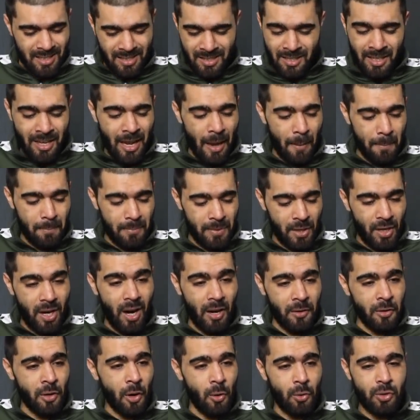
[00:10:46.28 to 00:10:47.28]
Yep, you
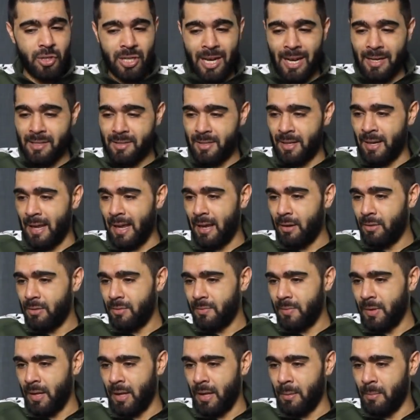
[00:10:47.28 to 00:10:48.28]
got no chance now.
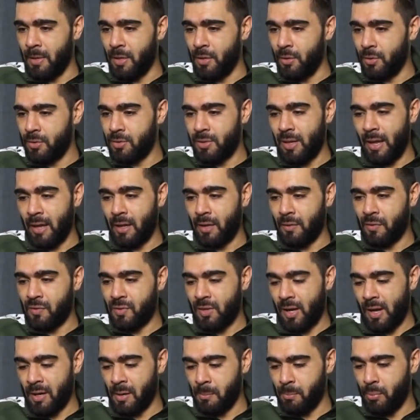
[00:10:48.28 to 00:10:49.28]
It looks like of
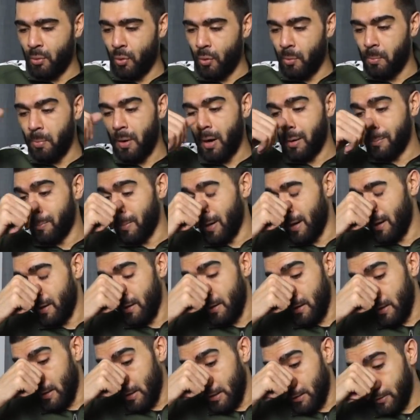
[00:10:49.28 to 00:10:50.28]
signing Paul Pogba.
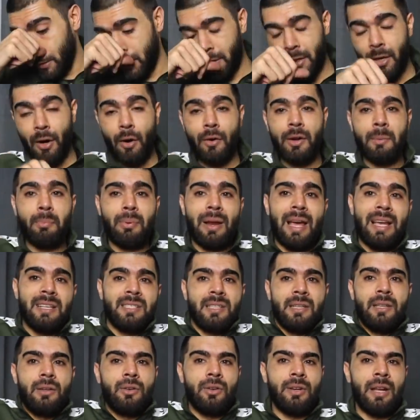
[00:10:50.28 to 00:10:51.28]
I think the only place
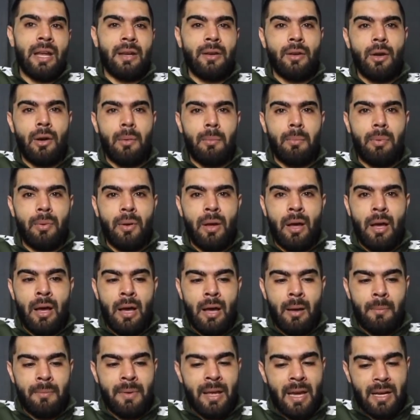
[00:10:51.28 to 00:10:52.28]
he could end up
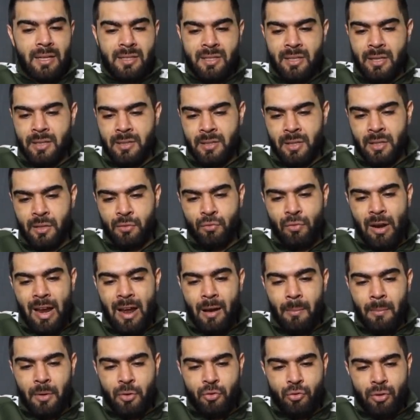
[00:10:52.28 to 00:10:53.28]
next season is
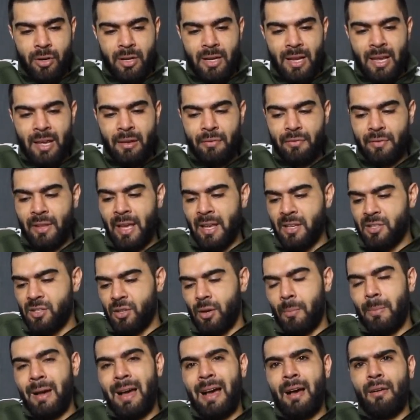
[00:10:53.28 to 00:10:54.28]
Real Madrid if they
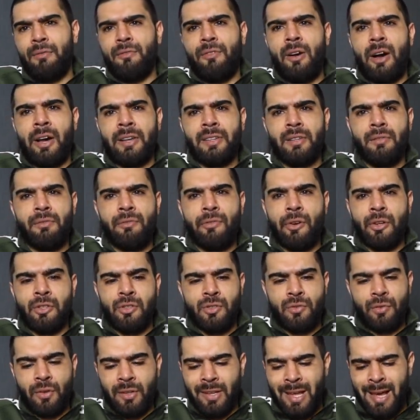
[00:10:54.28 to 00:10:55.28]
somehow find the
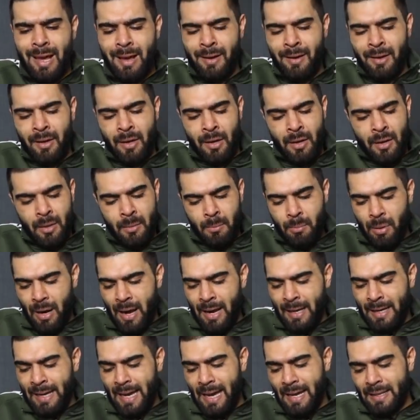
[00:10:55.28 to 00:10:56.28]
funds for that. But
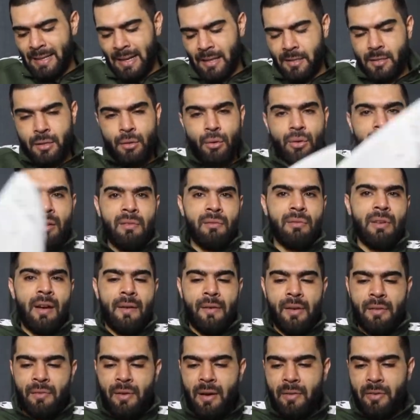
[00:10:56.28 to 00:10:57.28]
again, that's looking
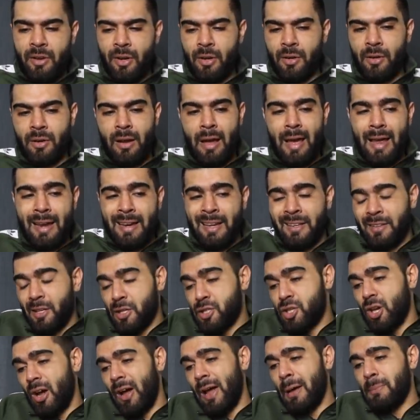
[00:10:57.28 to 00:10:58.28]
very, very unlikely. And the
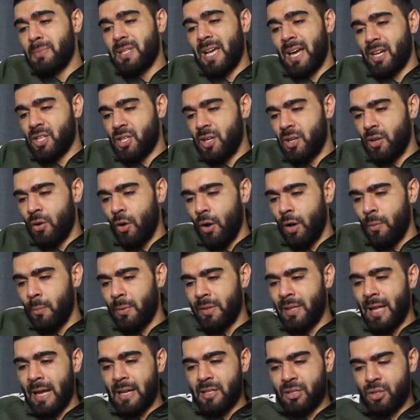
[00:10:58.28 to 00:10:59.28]
Times actually going
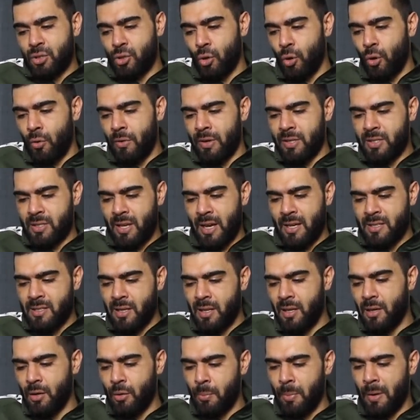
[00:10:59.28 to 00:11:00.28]
with that story says a
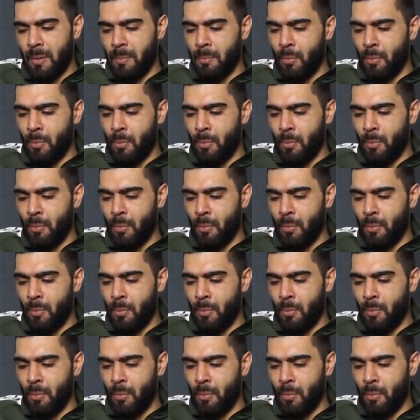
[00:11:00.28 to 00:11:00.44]
little bit